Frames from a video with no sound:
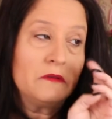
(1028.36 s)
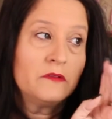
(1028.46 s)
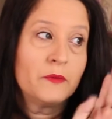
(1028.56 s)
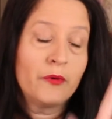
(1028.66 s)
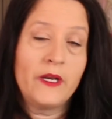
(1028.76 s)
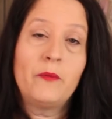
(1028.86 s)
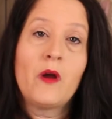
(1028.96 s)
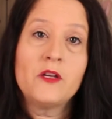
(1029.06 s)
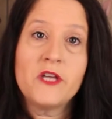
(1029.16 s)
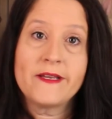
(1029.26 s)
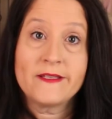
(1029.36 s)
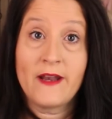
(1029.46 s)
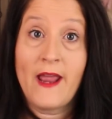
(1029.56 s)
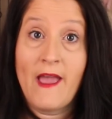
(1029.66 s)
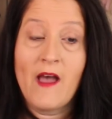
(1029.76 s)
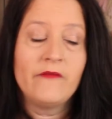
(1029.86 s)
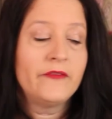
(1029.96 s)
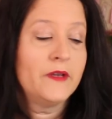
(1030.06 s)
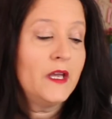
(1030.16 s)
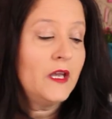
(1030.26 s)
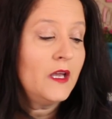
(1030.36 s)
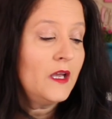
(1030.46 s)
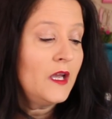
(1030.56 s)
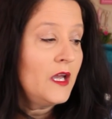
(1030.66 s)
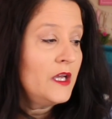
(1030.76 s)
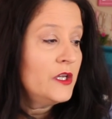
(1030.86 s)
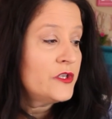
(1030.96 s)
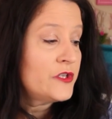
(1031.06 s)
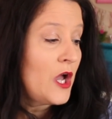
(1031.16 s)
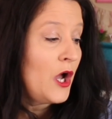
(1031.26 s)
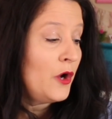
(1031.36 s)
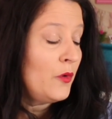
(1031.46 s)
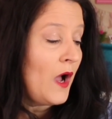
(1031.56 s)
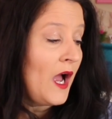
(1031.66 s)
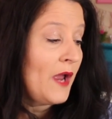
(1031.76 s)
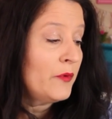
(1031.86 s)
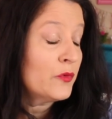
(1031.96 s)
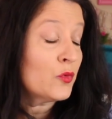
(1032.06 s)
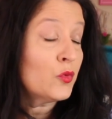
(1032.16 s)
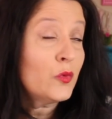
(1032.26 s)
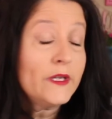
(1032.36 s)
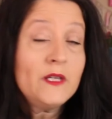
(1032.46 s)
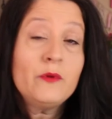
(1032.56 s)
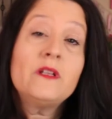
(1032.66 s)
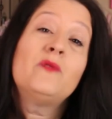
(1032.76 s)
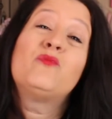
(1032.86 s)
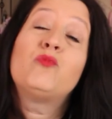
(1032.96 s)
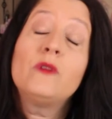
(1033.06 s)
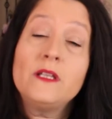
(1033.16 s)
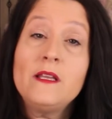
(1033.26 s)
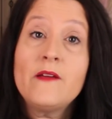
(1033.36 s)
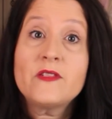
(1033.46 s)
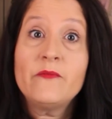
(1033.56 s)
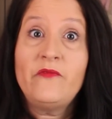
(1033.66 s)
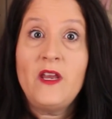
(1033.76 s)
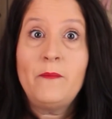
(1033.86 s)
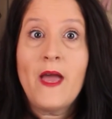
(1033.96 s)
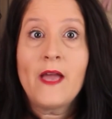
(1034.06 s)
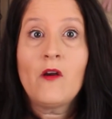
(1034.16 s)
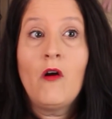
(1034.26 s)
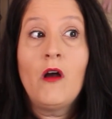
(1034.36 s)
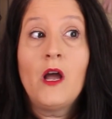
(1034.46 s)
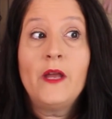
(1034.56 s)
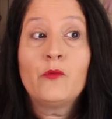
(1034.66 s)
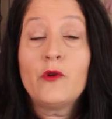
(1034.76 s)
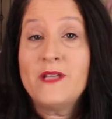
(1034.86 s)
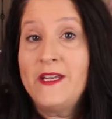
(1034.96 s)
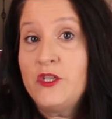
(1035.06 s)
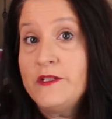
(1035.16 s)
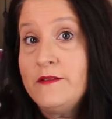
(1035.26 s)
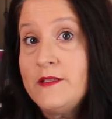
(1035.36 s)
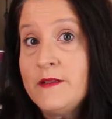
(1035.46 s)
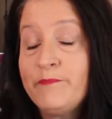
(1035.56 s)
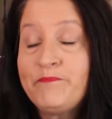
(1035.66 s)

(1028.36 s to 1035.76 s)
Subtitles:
the pretty projects that I have. So I would really love some feedback on rotations,